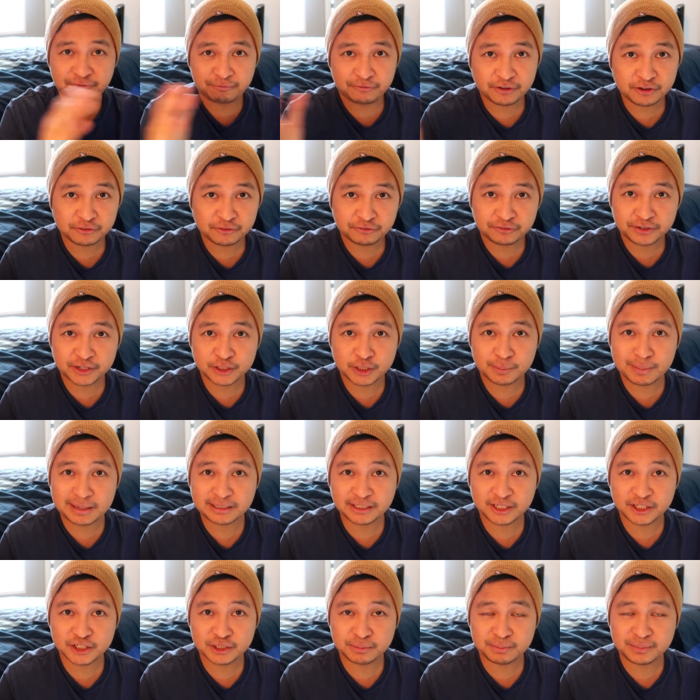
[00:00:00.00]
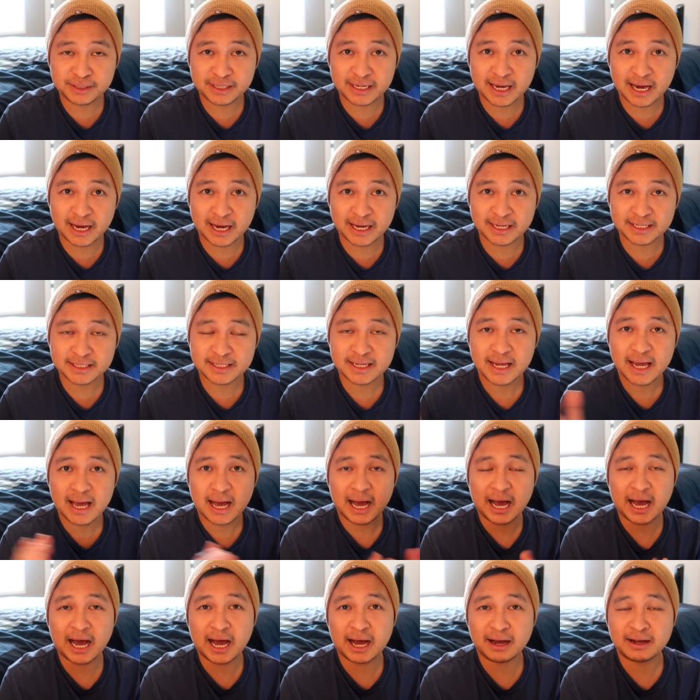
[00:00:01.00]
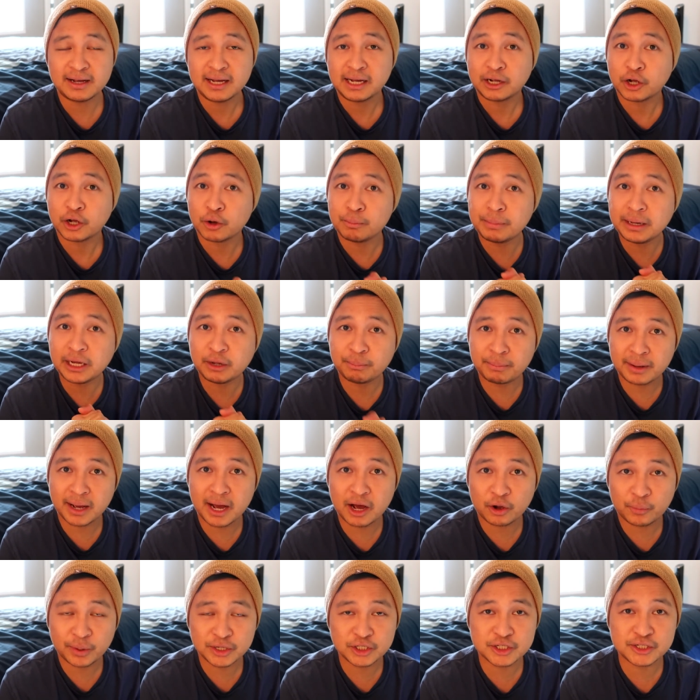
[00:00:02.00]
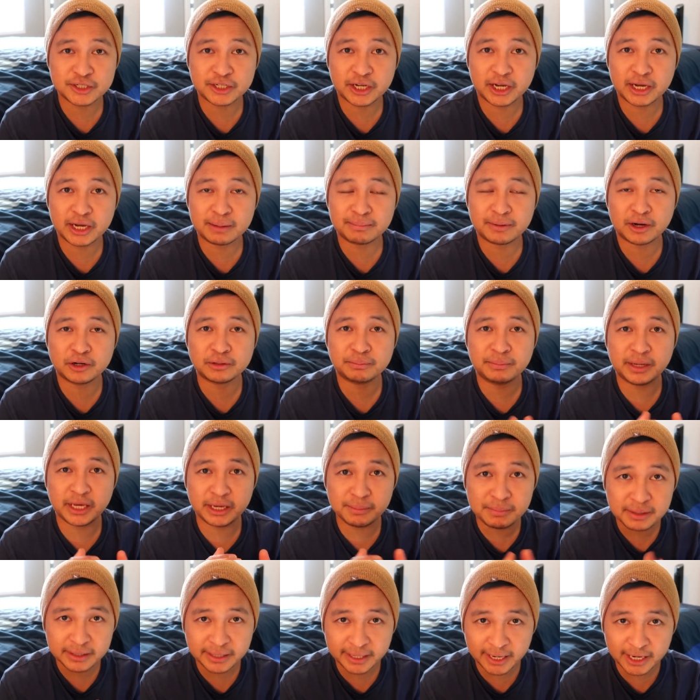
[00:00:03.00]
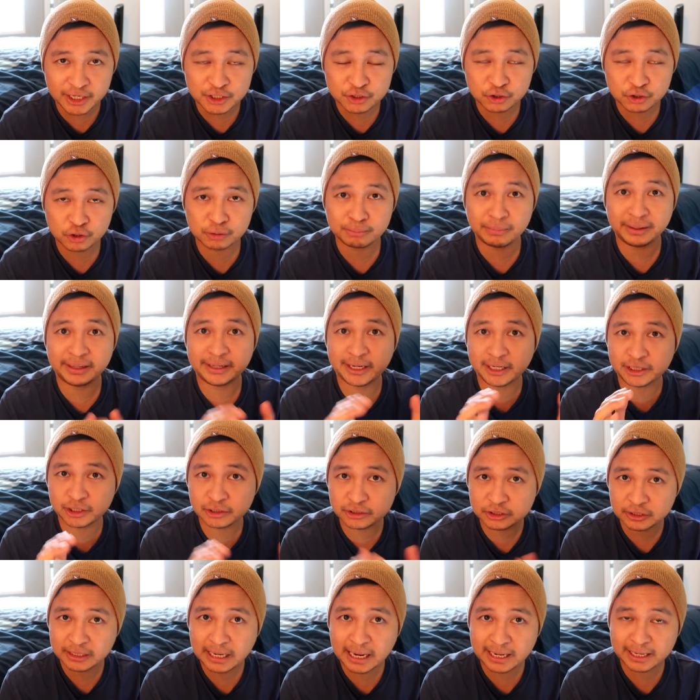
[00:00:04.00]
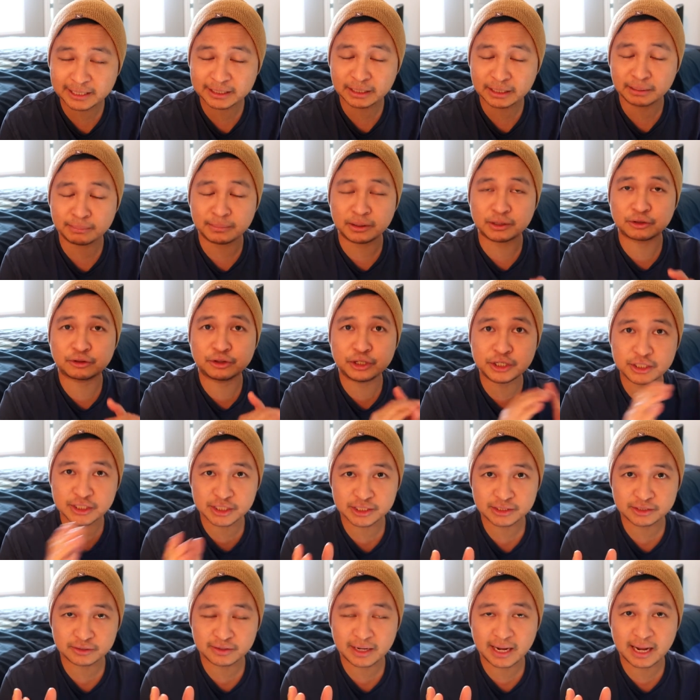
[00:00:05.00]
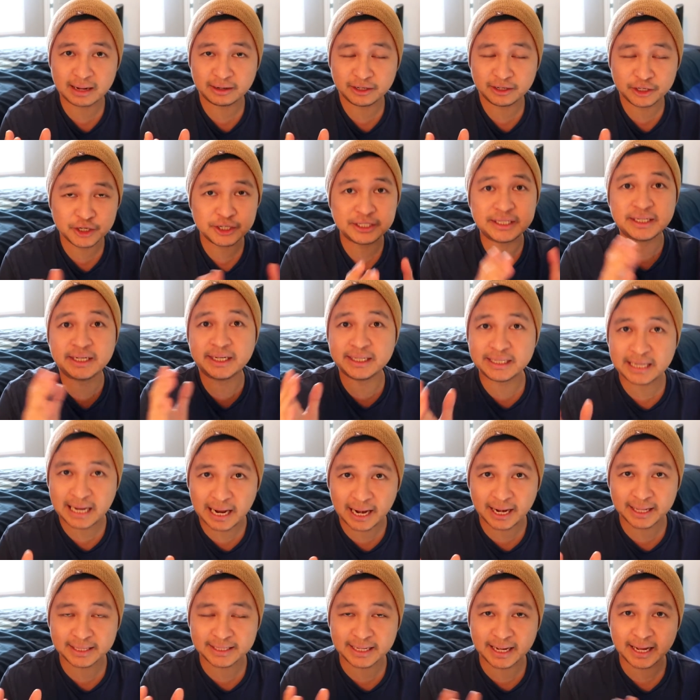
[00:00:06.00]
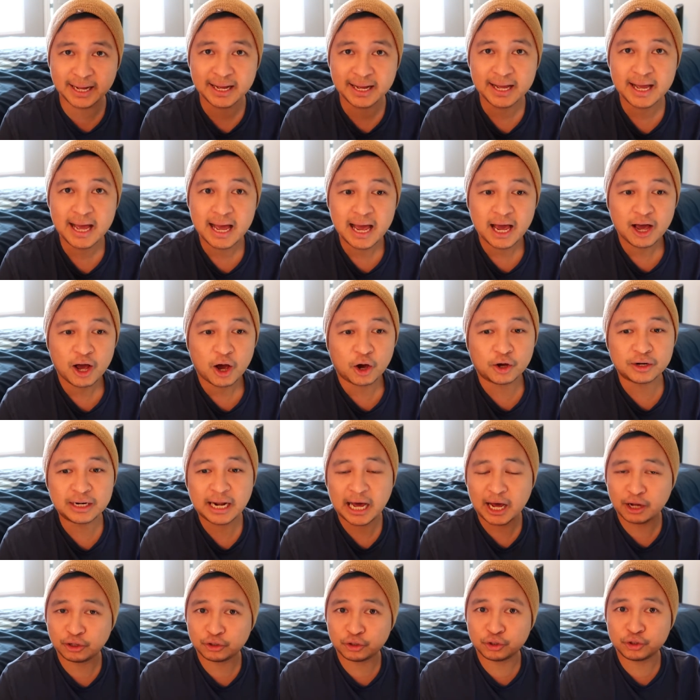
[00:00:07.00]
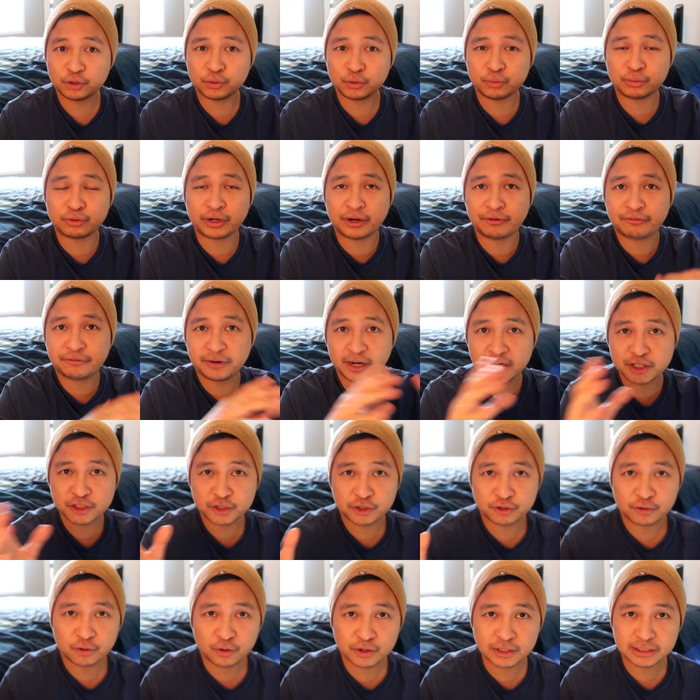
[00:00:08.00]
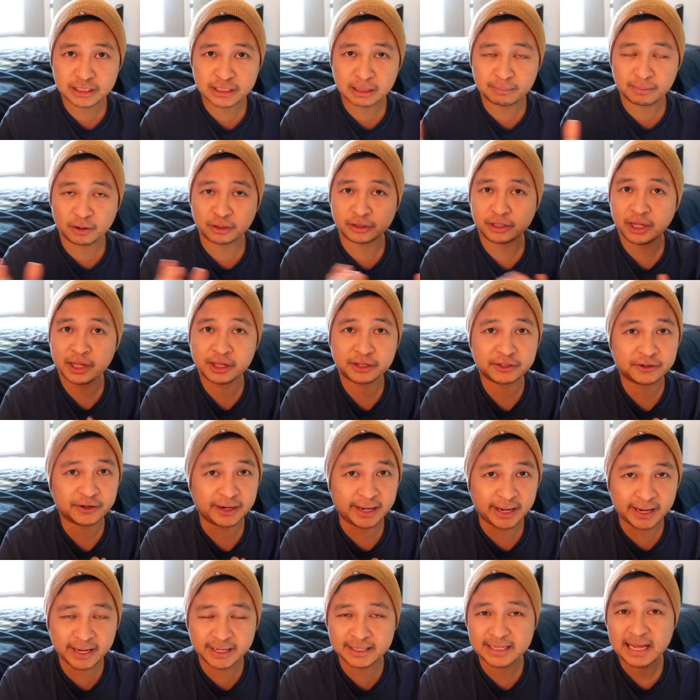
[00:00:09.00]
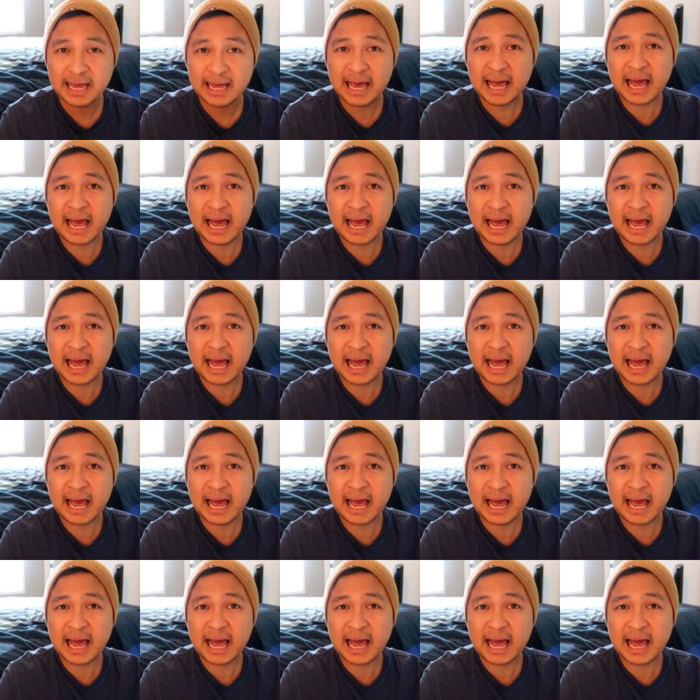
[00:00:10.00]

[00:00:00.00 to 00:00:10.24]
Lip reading: Feel free to message me, guys. Kung may mga questions kayo about immigration, migrating to Canada, about nursing in Canada, on how to do refresher course, about healthcare aid,